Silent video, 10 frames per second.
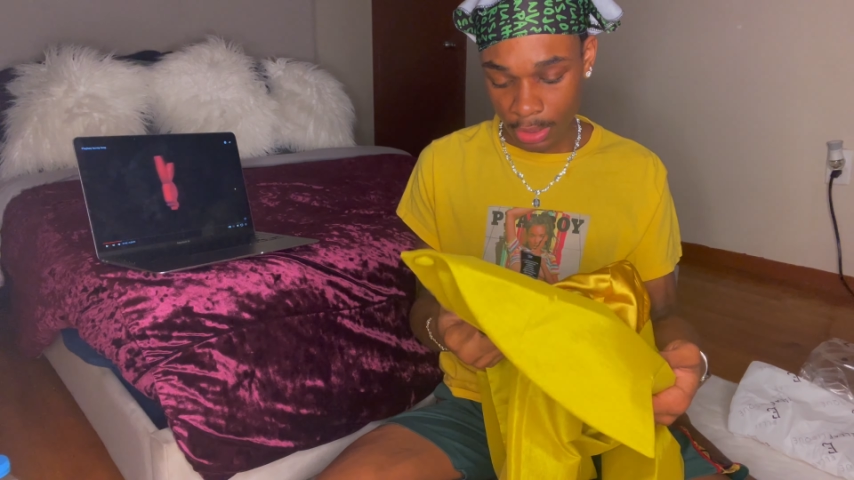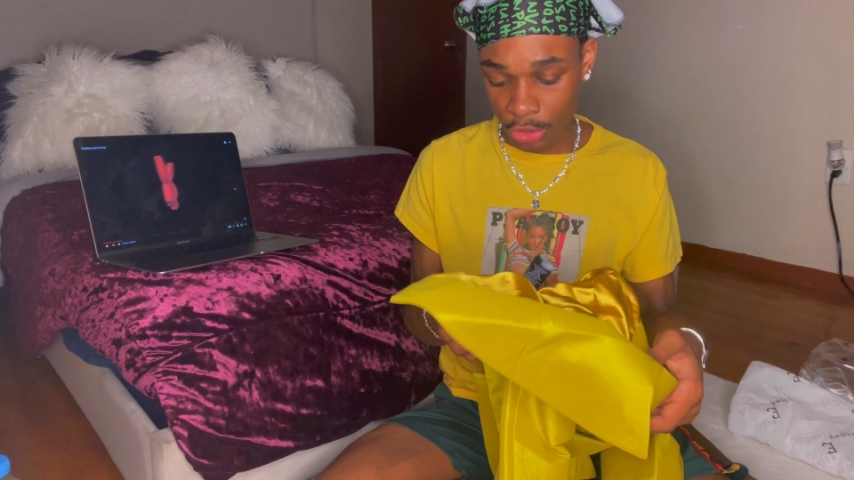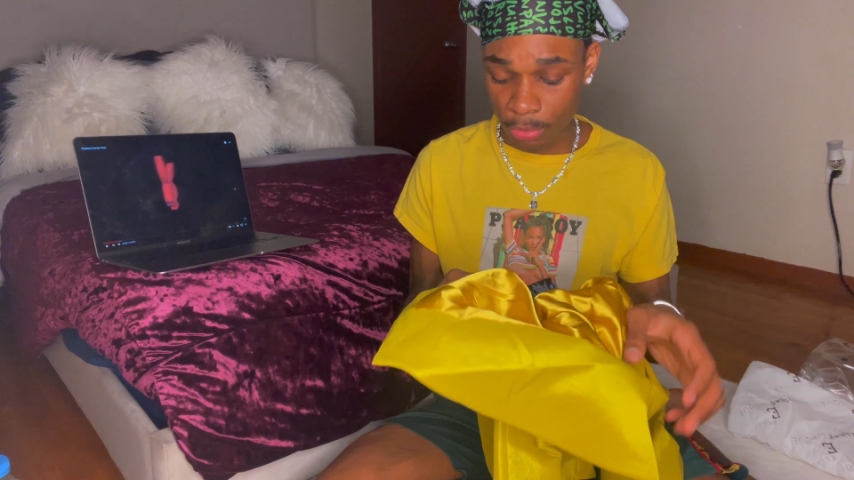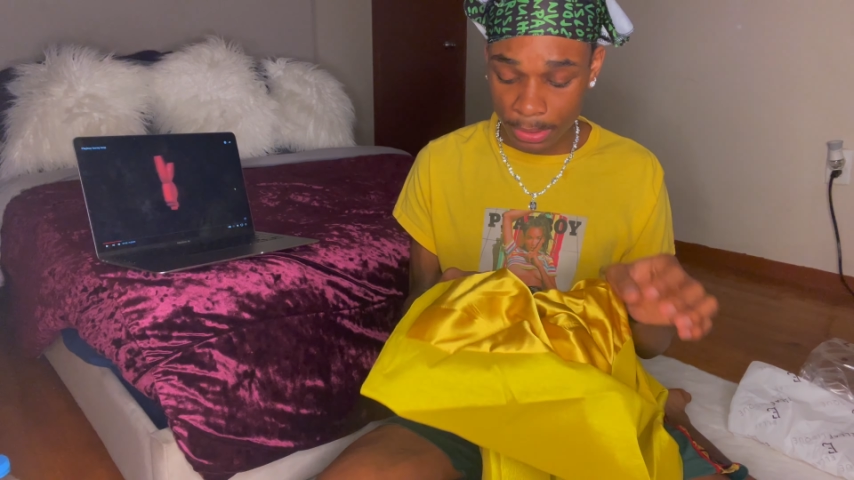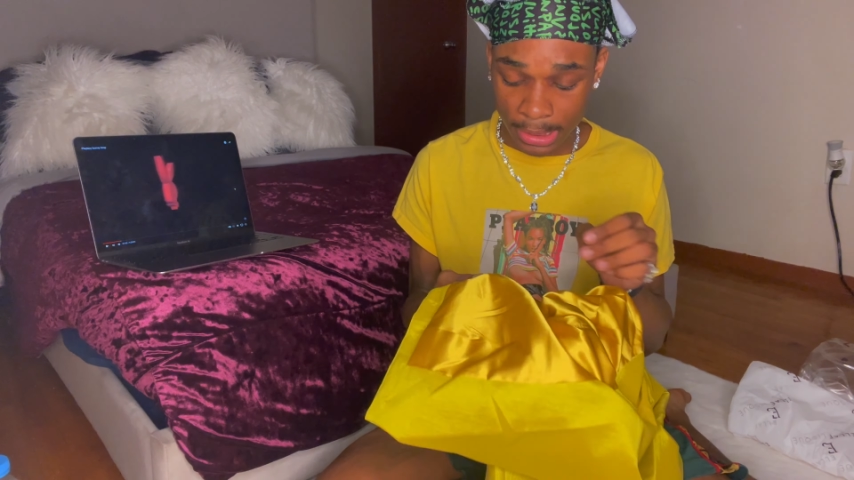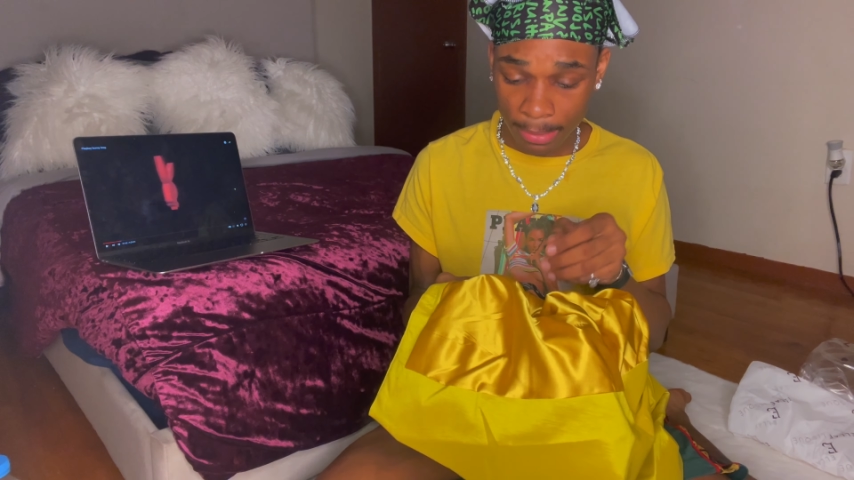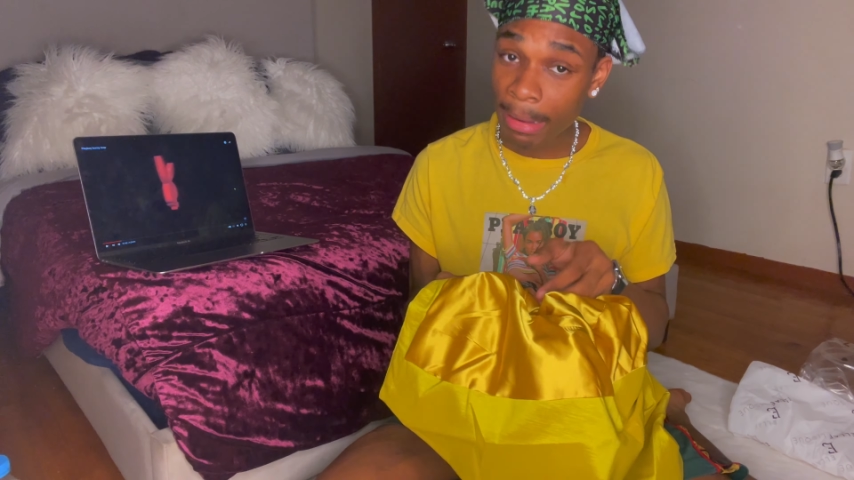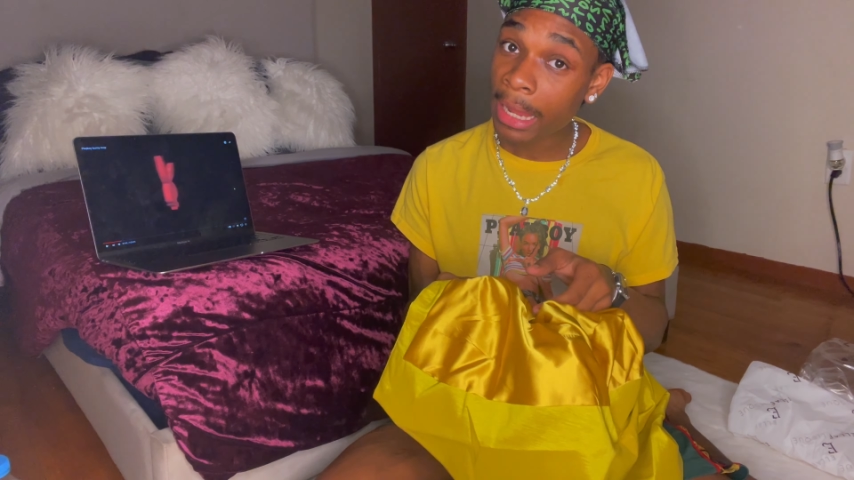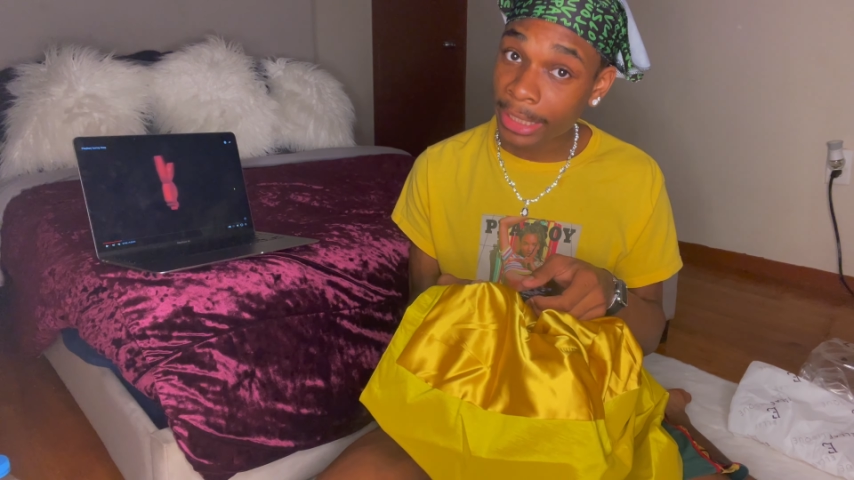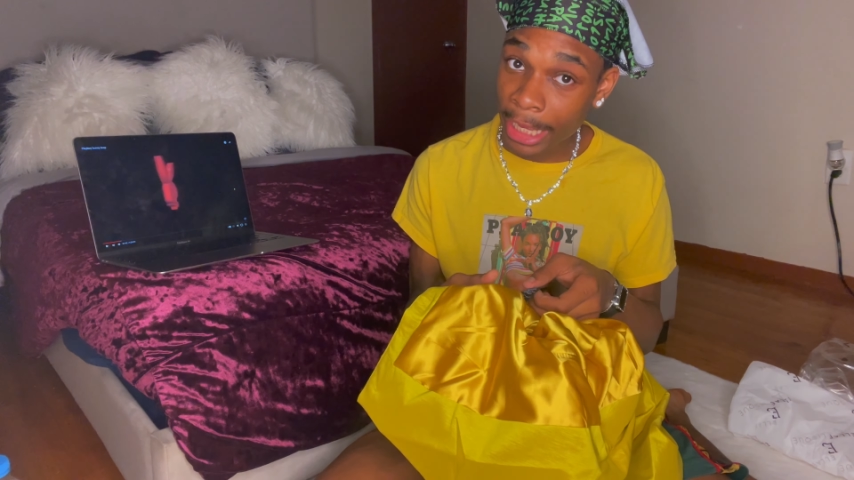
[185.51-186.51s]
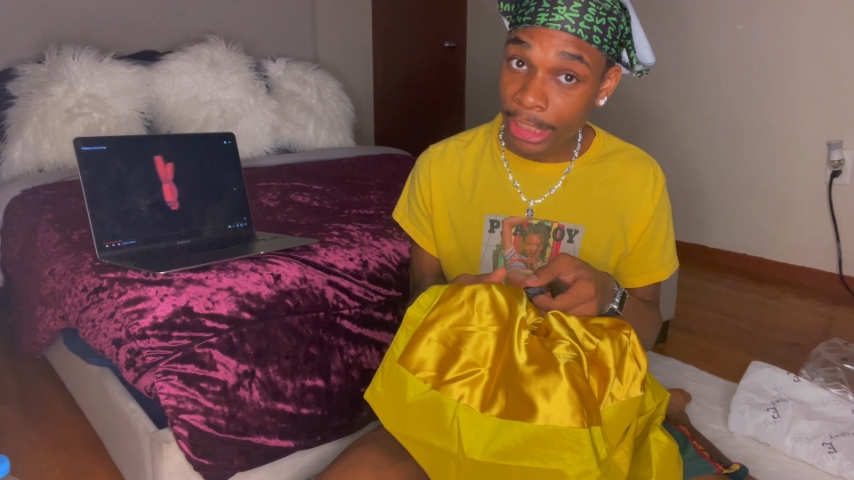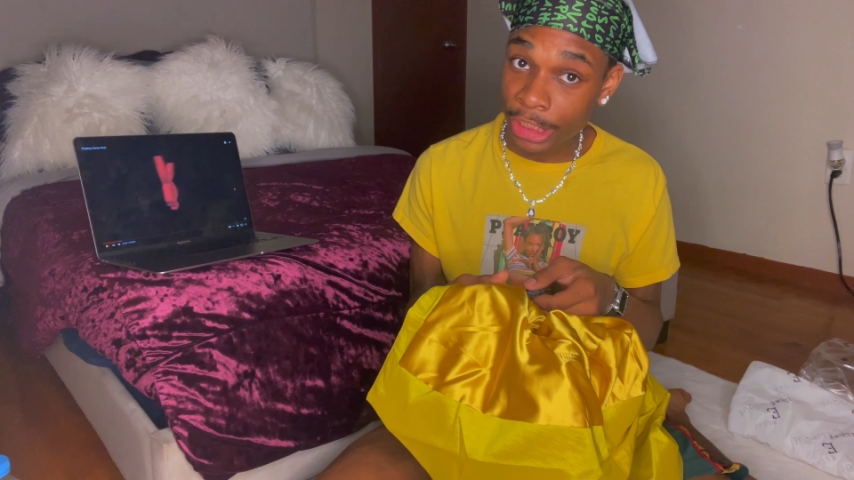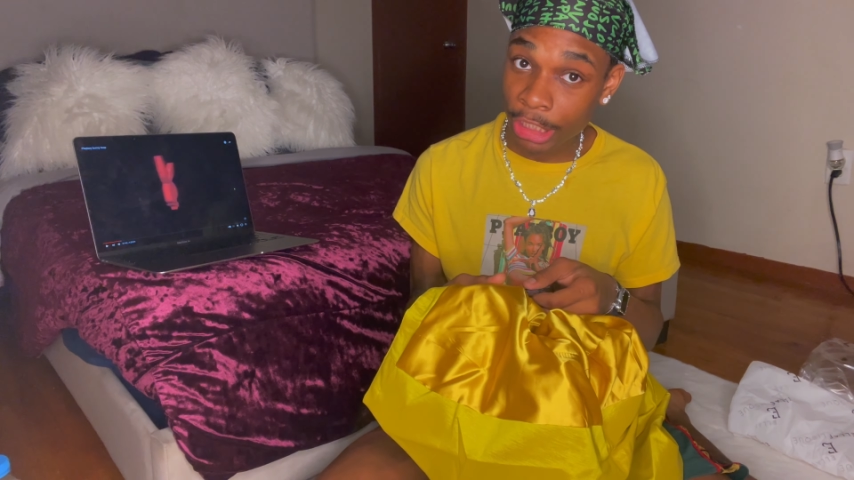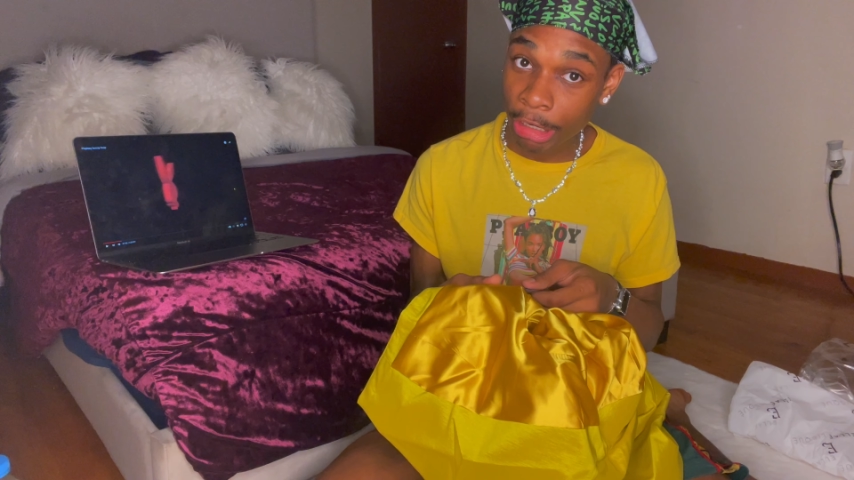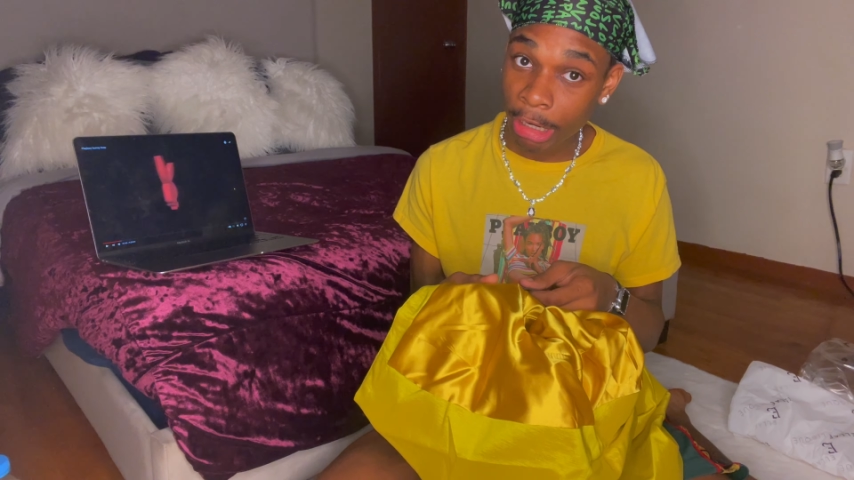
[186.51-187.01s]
hundred percent polyester.